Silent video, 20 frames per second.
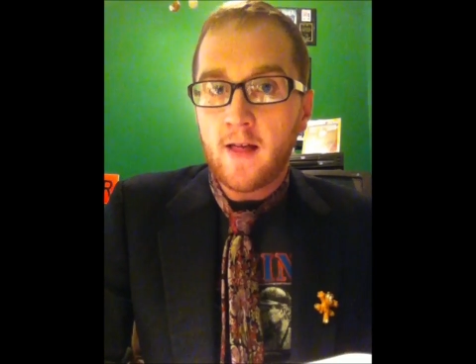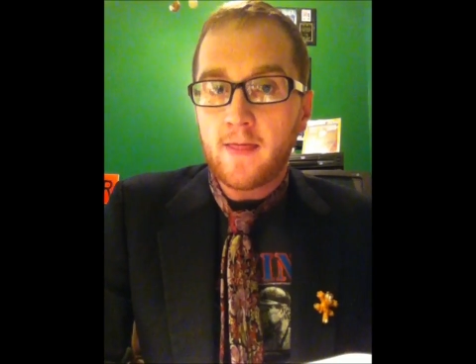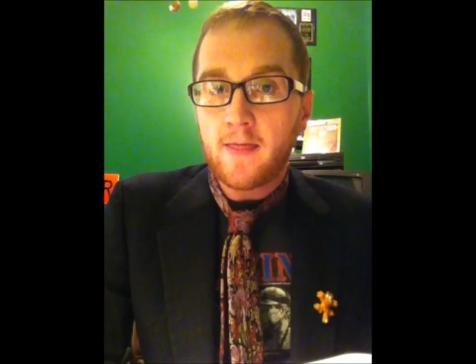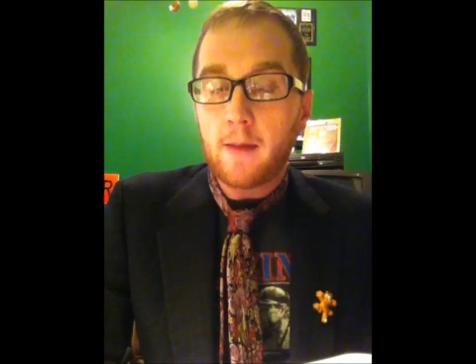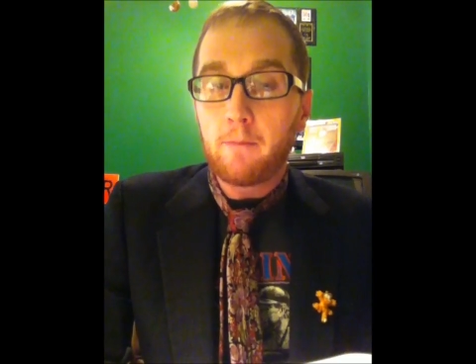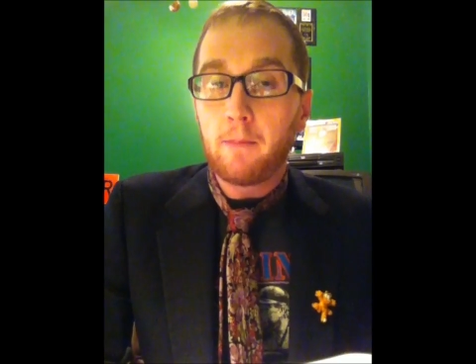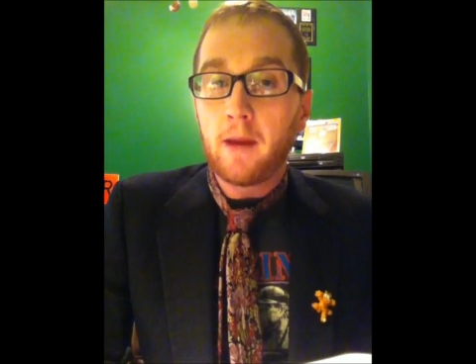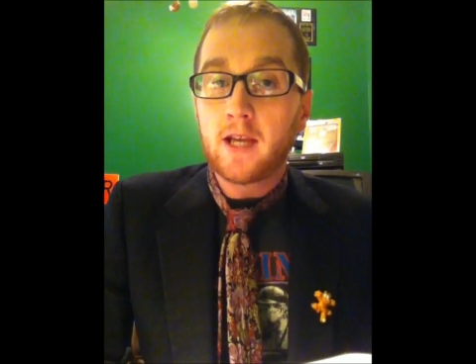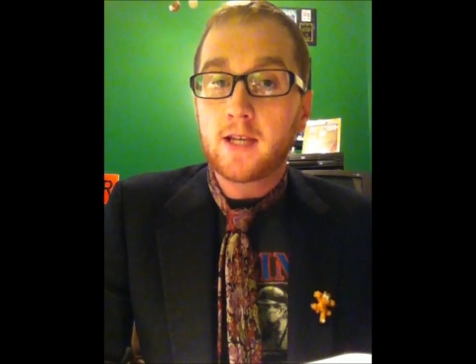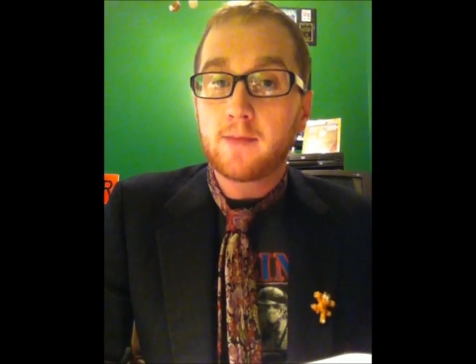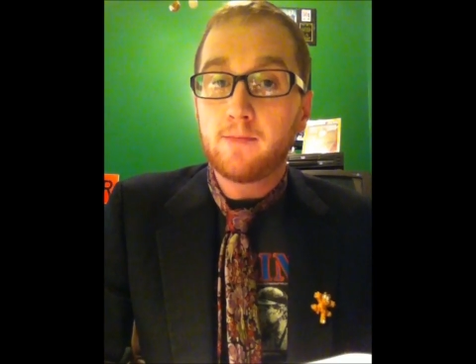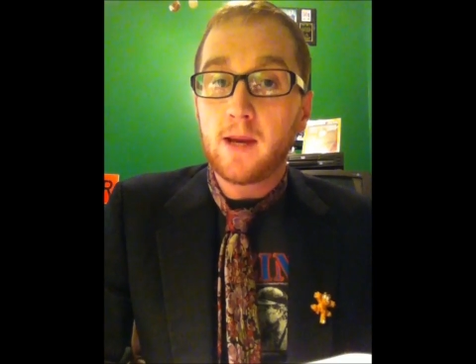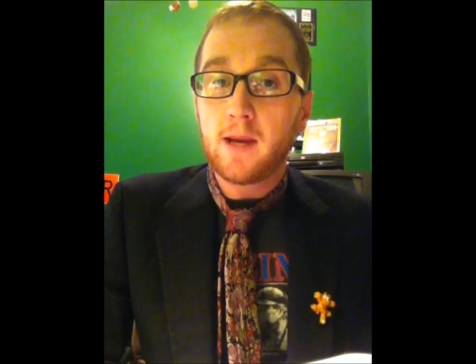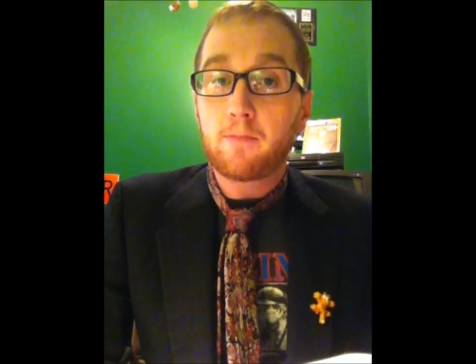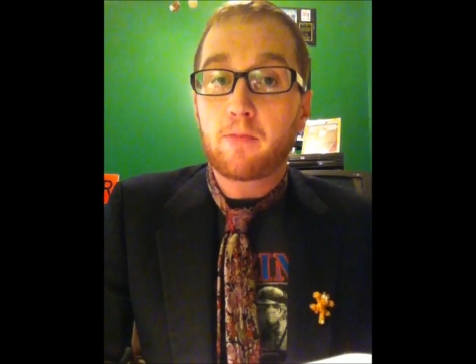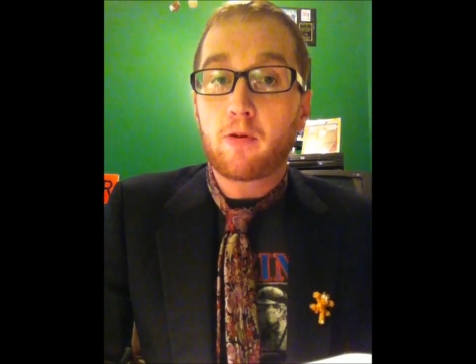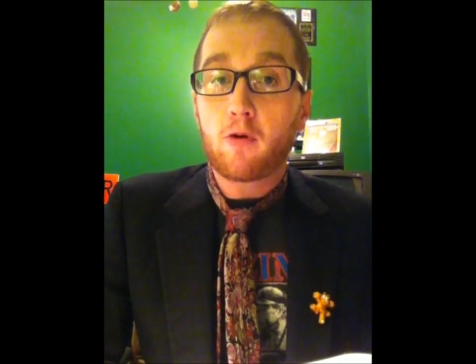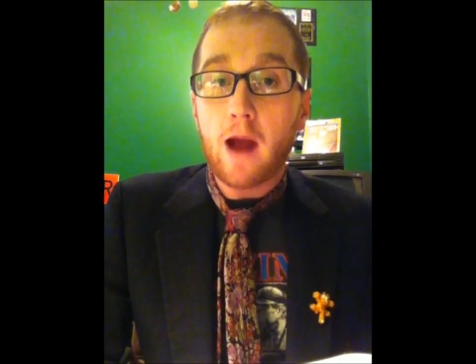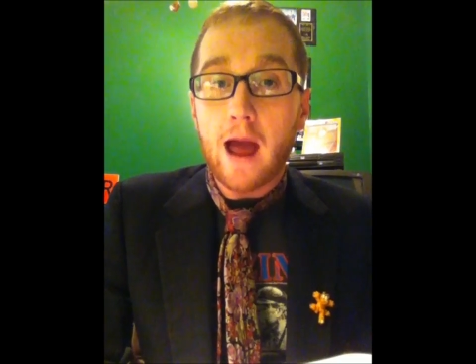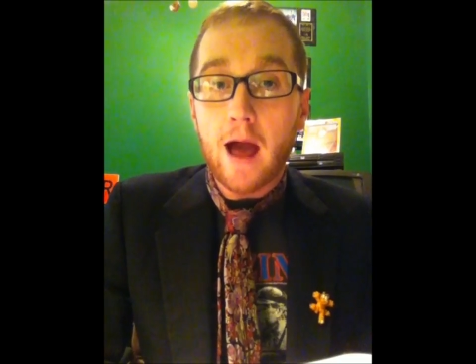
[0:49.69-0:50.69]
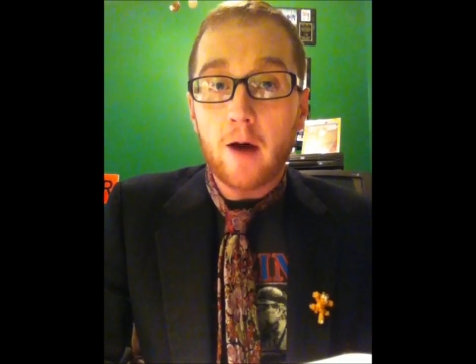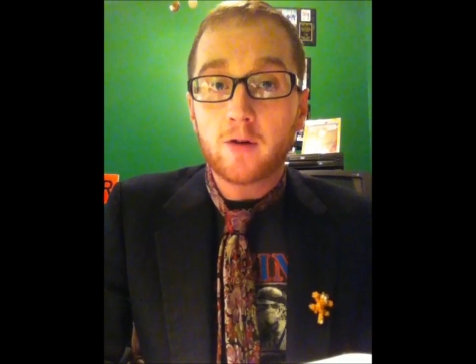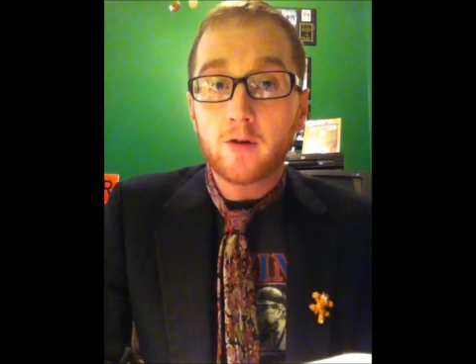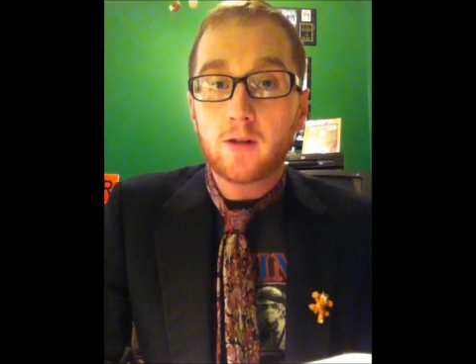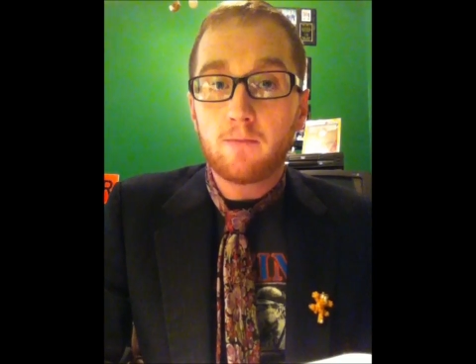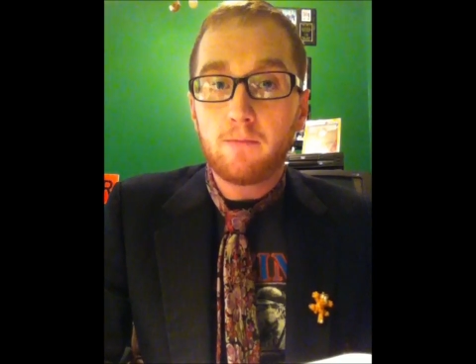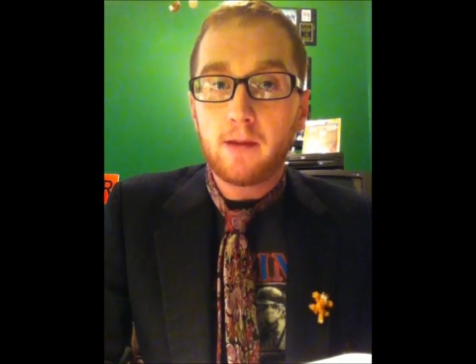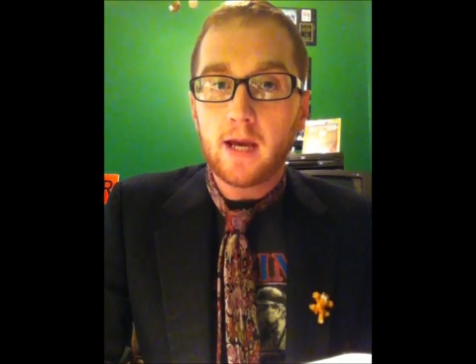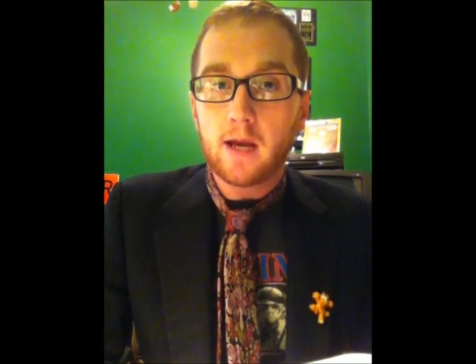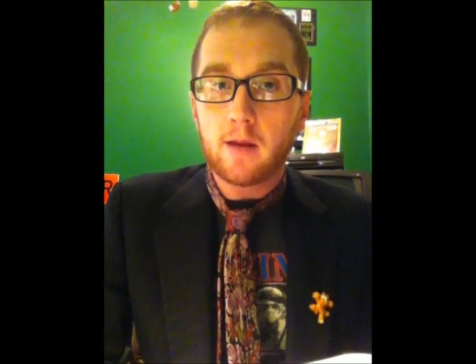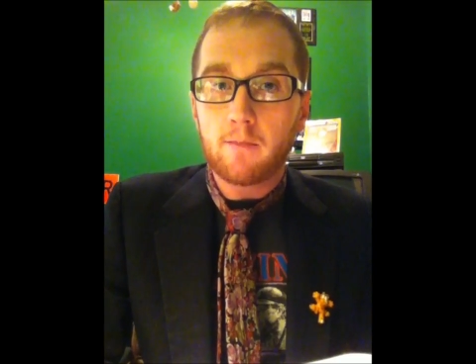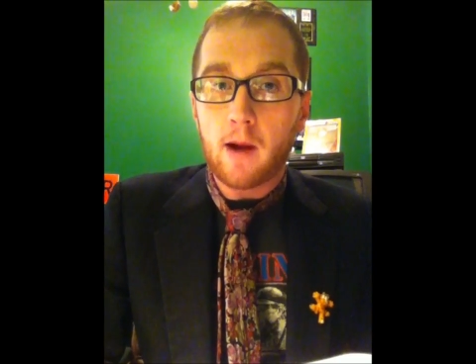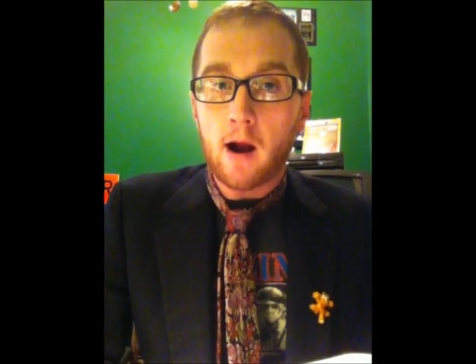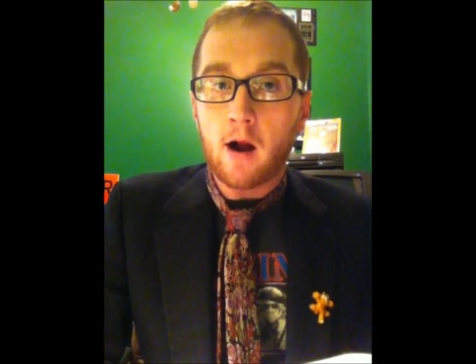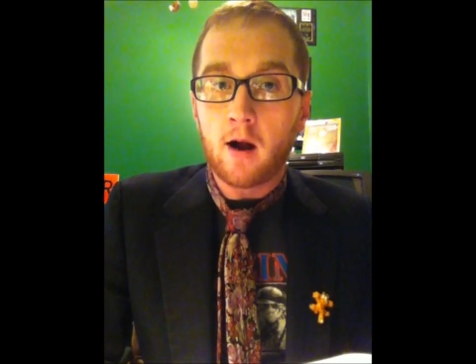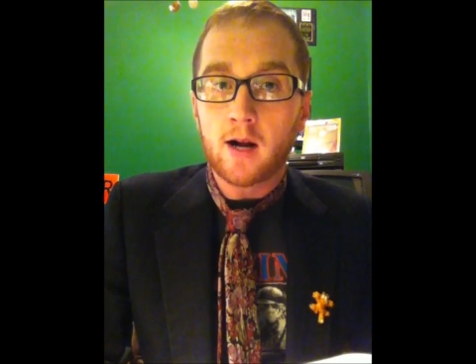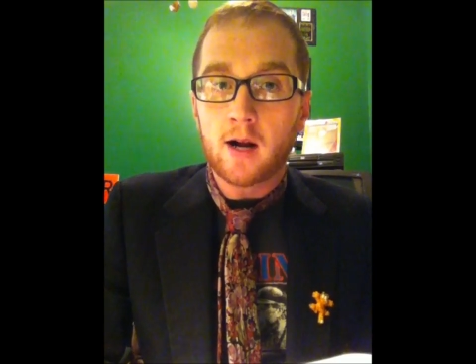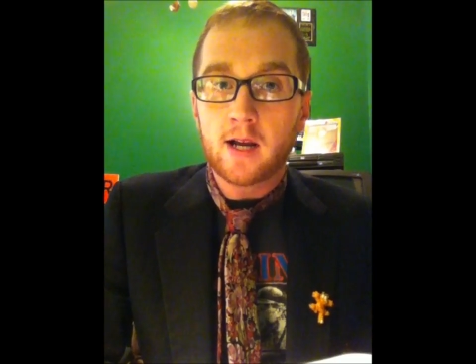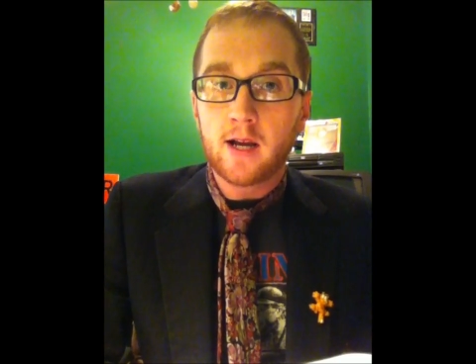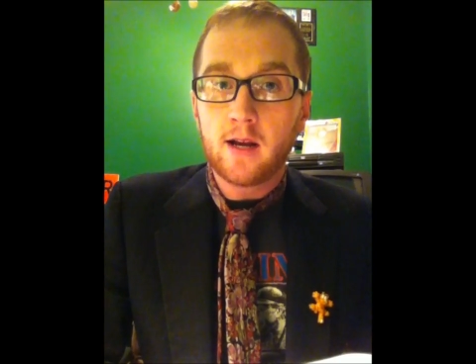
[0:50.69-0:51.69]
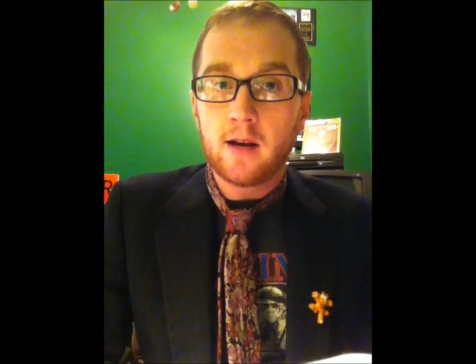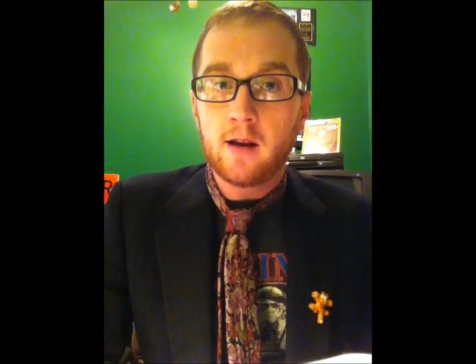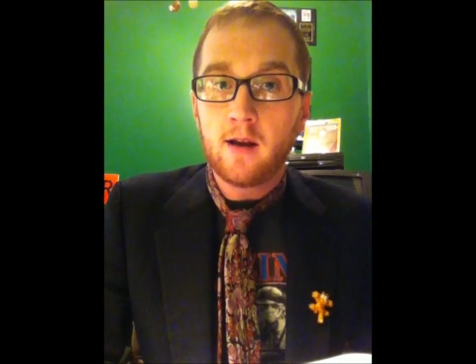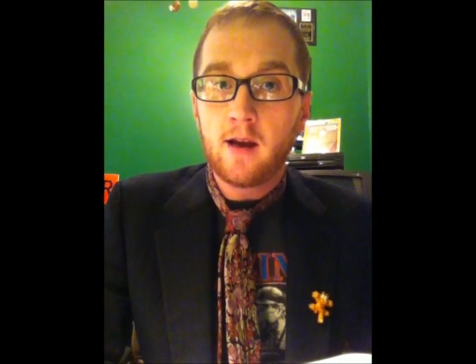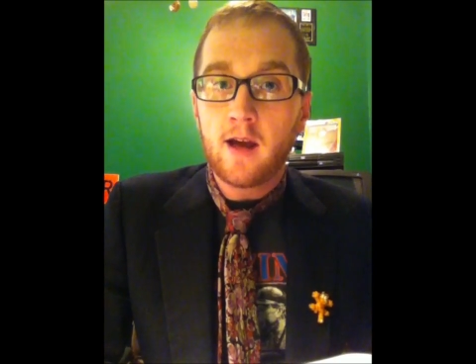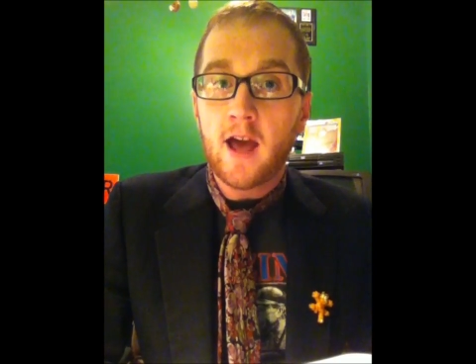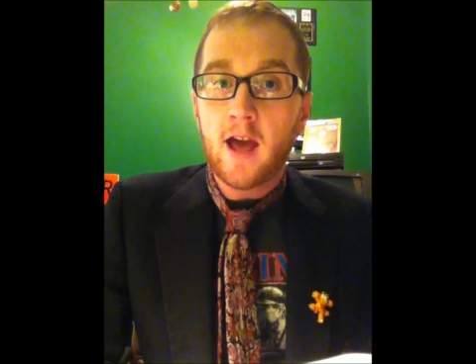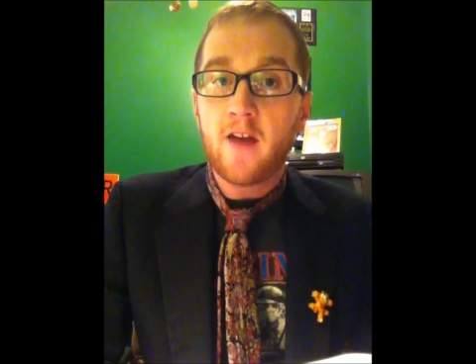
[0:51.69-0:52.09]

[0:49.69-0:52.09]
that makes me proud to be an American